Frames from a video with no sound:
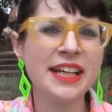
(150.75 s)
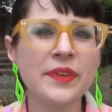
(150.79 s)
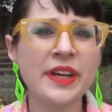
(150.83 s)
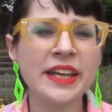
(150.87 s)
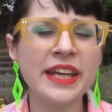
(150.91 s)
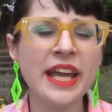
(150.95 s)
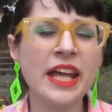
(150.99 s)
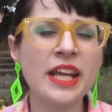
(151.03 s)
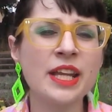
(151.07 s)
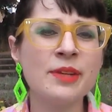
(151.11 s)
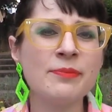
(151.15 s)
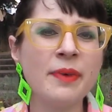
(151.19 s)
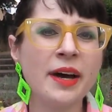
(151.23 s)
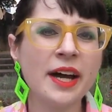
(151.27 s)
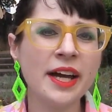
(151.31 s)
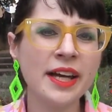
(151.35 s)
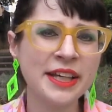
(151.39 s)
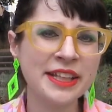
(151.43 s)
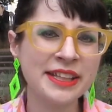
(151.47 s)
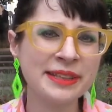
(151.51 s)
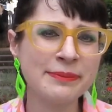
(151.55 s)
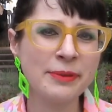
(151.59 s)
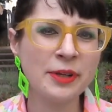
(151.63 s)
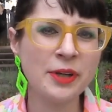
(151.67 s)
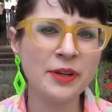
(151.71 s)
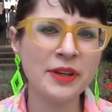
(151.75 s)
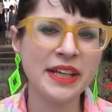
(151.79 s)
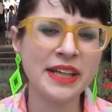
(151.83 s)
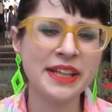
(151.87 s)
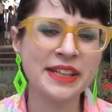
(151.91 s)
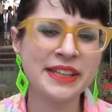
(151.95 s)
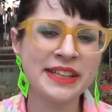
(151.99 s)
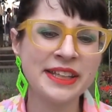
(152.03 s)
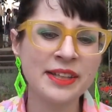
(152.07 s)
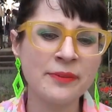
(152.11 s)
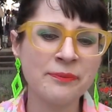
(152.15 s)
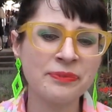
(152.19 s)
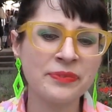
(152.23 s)
Again, in my
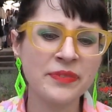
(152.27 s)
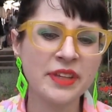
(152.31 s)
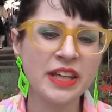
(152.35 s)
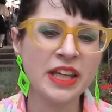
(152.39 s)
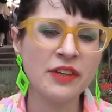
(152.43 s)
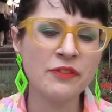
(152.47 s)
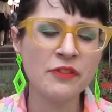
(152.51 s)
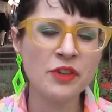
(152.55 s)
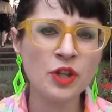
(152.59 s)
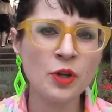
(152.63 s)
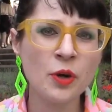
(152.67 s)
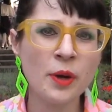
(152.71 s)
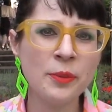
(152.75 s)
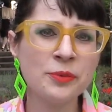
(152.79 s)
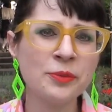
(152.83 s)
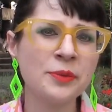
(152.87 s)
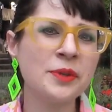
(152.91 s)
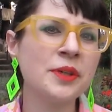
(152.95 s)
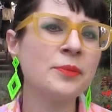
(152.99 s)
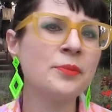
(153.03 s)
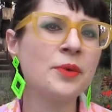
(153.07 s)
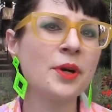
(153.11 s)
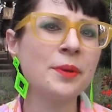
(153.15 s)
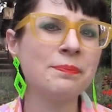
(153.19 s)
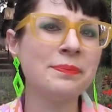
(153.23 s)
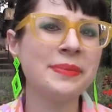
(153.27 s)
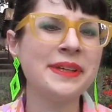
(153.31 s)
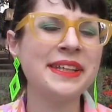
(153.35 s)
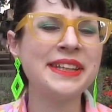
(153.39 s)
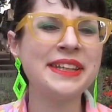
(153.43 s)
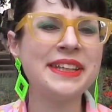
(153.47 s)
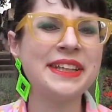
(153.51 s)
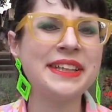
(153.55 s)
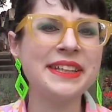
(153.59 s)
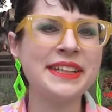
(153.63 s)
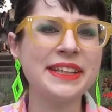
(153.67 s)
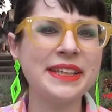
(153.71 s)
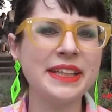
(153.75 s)
experience, even though I'm doing a more
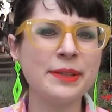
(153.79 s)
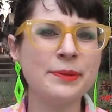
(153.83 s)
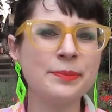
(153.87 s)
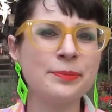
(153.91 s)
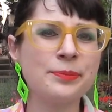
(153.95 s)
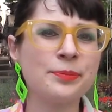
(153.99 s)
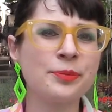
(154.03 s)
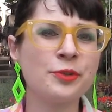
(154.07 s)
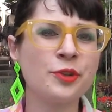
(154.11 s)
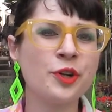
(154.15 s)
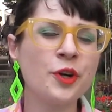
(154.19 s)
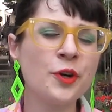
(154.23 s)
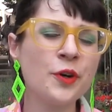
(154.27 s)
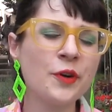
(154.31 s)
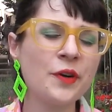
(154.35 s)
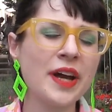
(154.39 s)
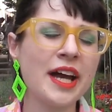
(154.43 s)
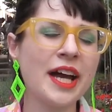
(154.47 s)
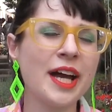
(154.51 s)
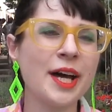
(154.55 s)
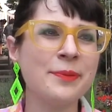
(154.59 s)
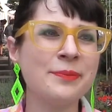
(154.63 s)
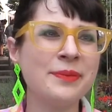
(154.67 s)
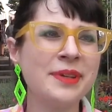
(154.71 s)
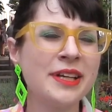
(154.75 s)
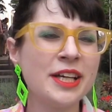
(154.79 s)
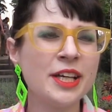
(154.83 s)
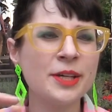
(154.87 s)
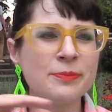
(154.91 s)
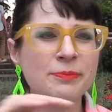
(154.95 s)
businessy program,